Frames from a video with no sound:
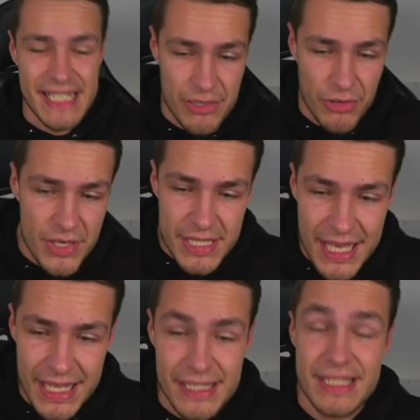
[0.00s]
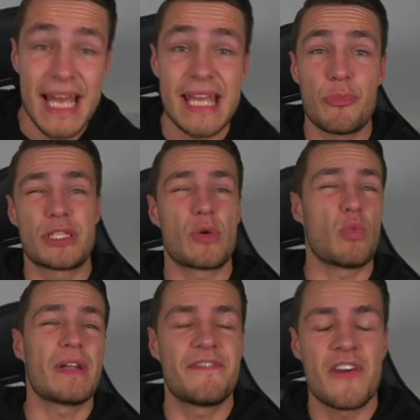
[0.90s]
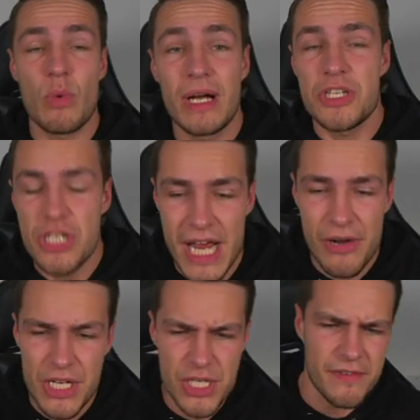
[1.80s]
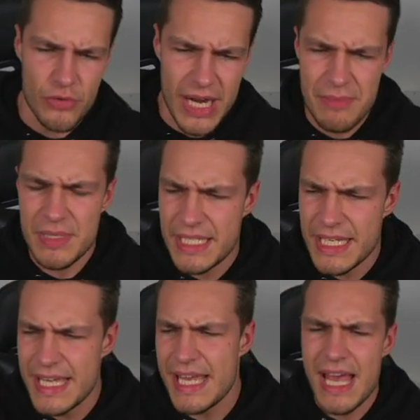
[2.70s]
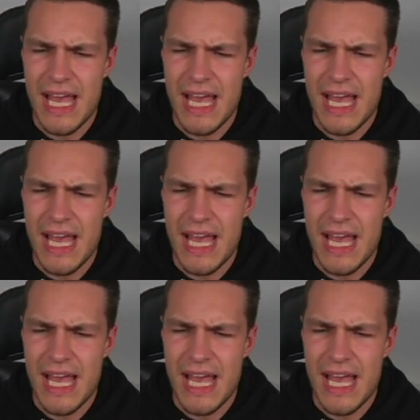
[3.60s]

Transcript: zero sense. APE was a one-for-one share issue for AMC,